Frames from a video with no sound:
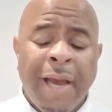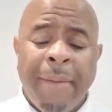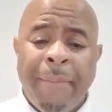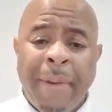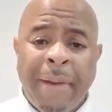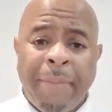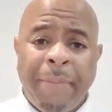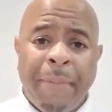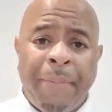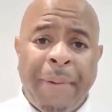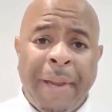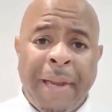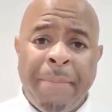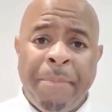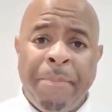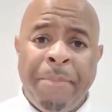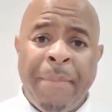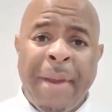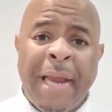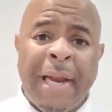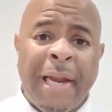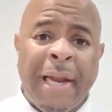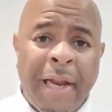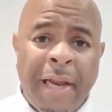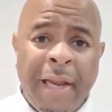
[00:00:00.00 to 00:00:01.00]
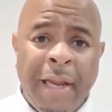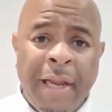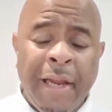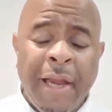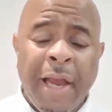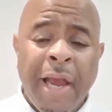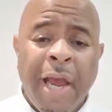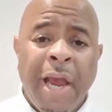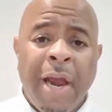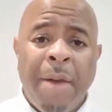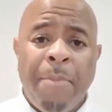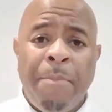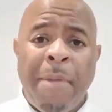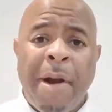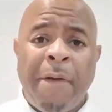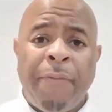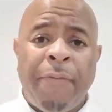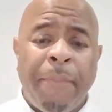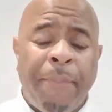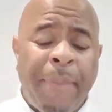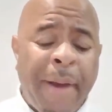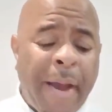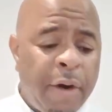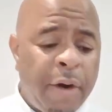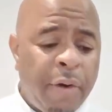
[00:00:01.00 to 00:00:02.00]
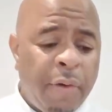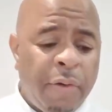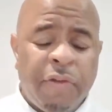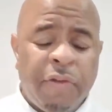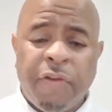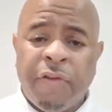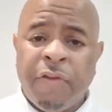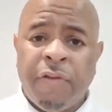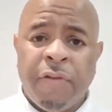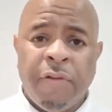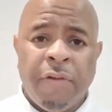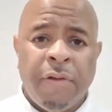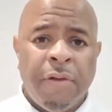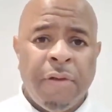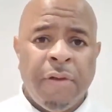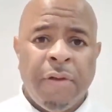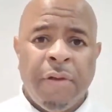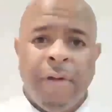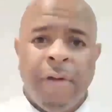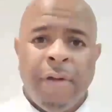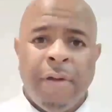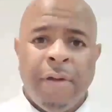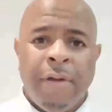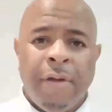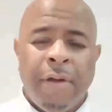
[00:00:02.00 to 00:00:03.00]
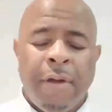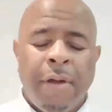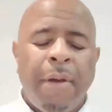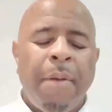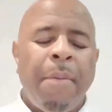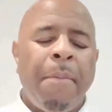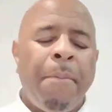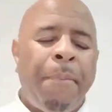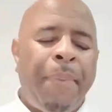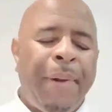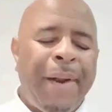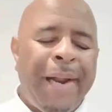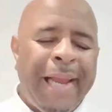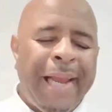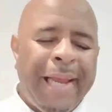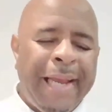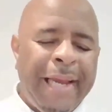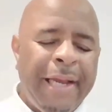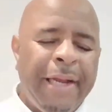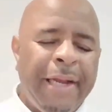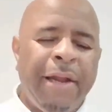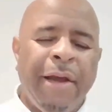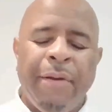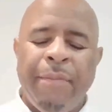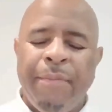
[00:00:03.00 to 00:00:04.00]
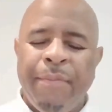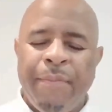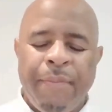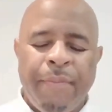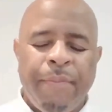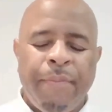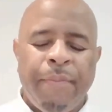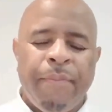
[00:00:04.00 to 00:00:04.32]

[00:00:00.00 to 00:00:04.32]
maybe play Medley, Mavropanos. Play them.